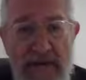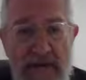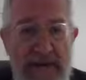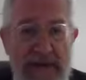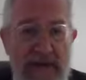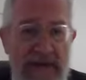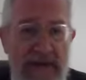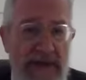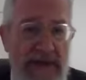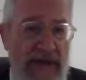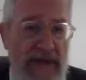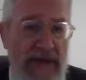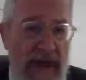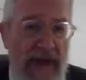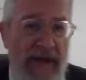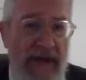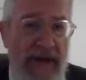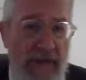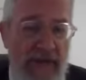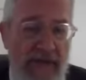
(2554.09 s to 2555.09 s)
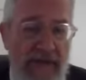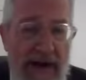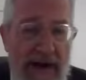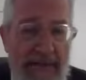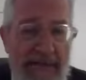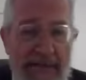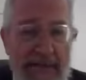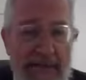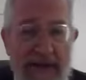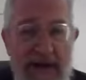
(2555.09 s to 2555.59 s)
There's a Zechariah
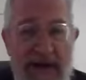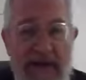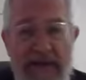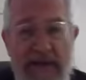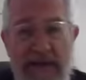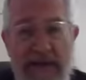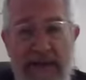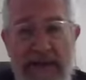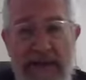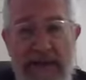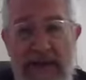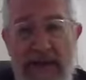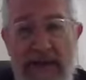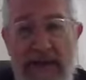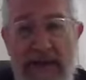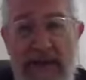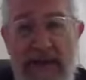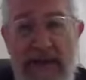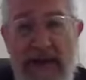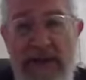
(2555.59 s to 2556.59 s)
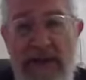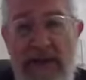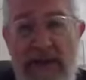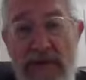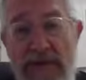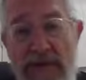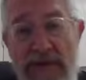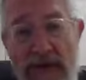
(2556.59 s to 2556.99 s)
prophesies, it's not a discussion.